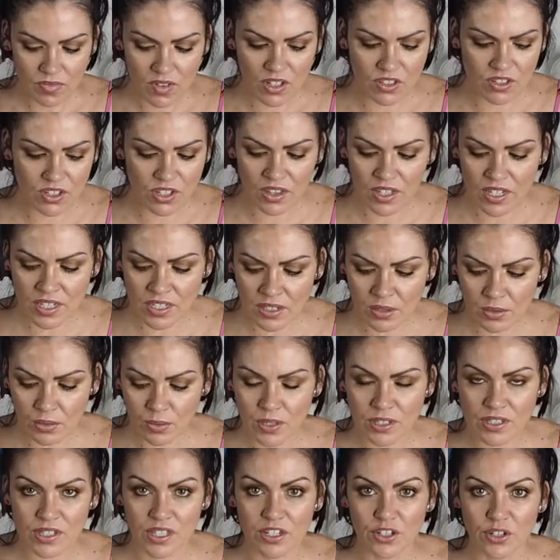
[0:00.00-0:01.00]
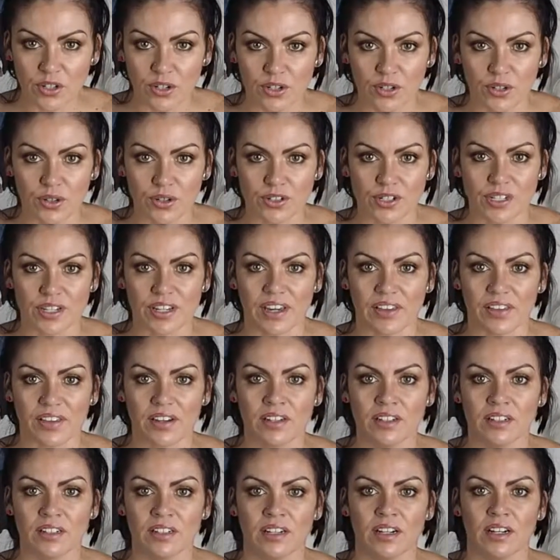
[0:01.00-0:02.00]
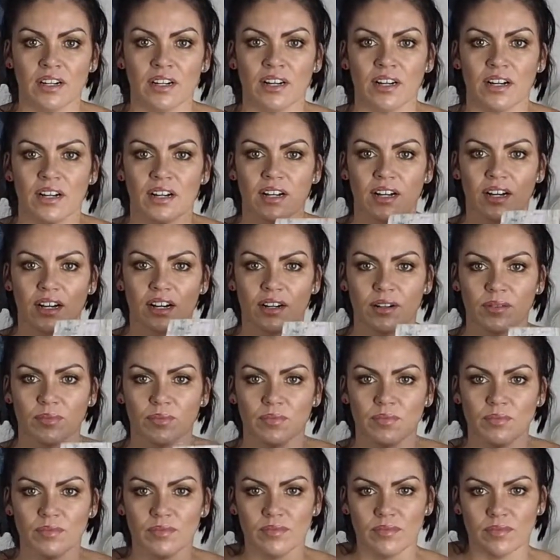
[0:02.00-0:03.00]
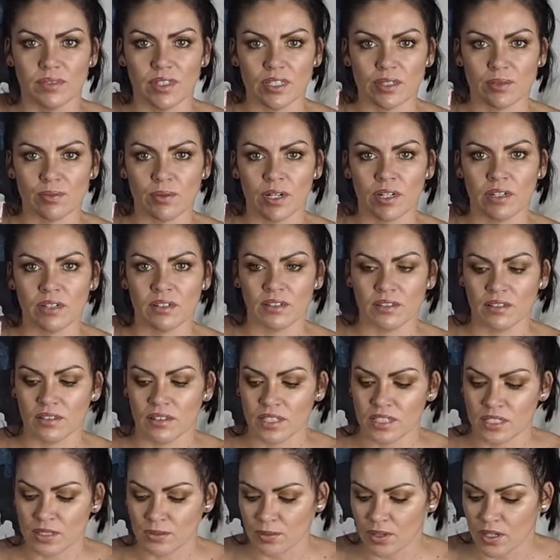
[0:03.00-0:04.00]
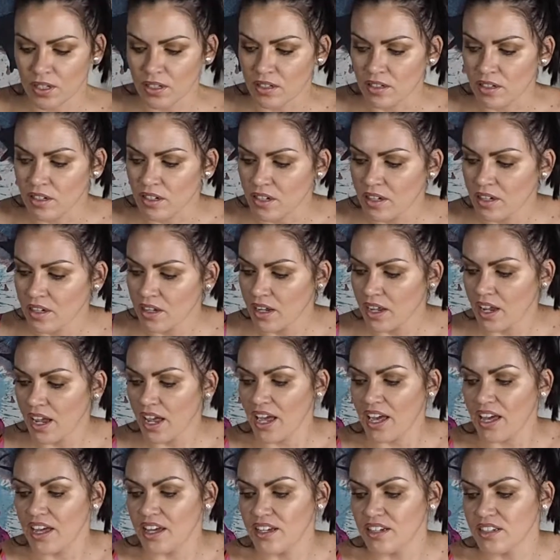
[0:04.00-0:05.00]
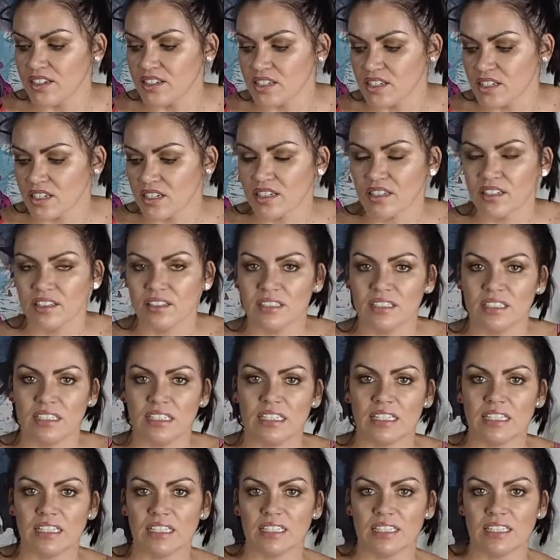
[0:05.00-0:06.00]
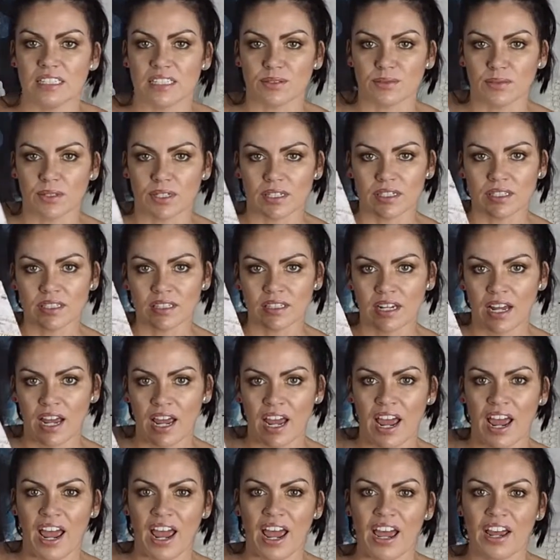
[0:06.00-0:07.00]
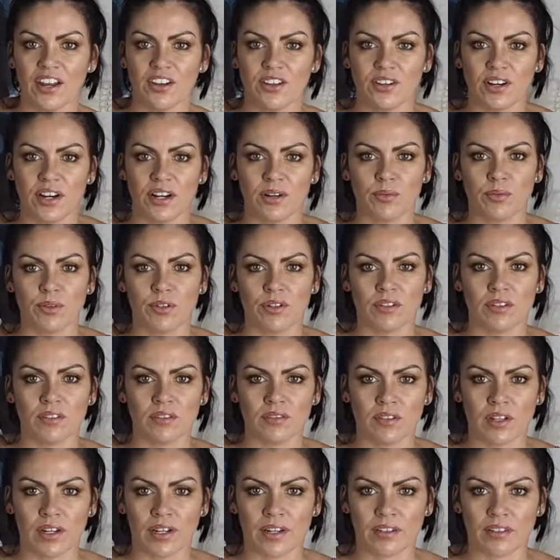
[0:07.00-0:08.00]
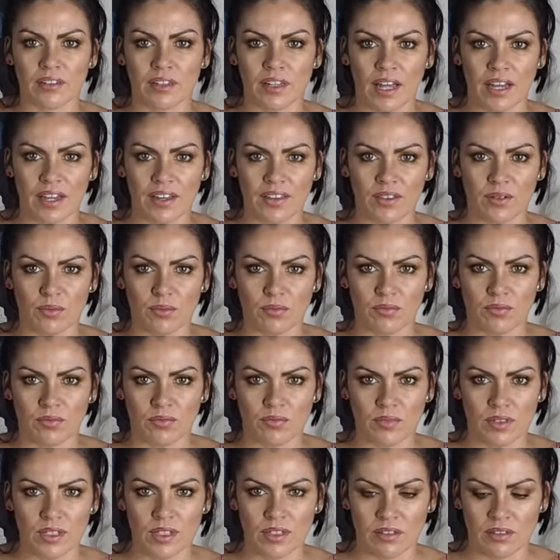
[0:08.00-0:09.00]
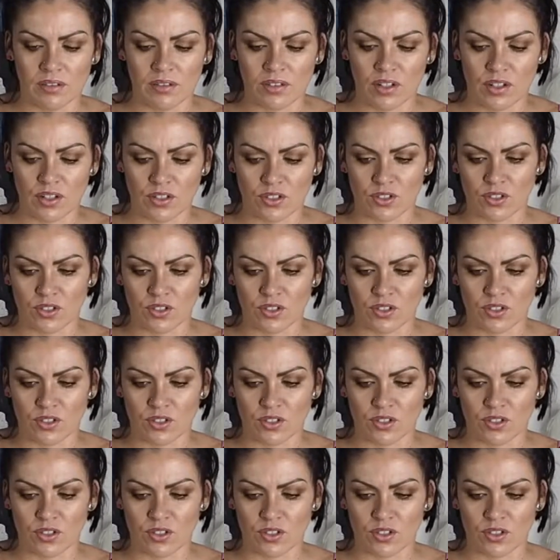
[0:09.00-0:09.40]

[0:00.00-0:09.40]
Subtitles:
so these are the ones that are going to go together. This one, and this one. And you kind of want to like lay them in a,